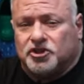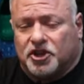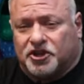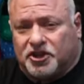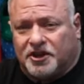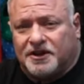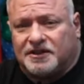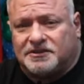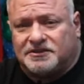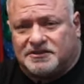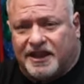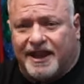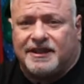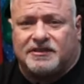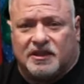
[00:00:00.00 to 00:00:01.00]
you're gonna
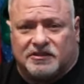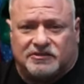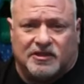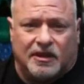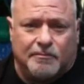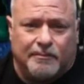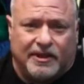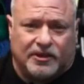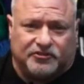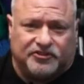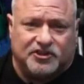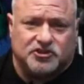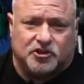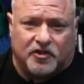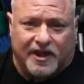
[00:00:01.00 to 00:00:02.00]
take the dumbbells
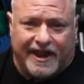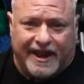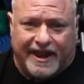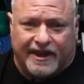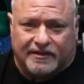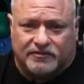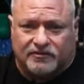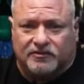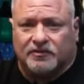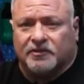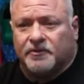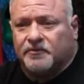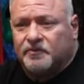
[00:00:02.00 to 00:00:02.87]
in your hands.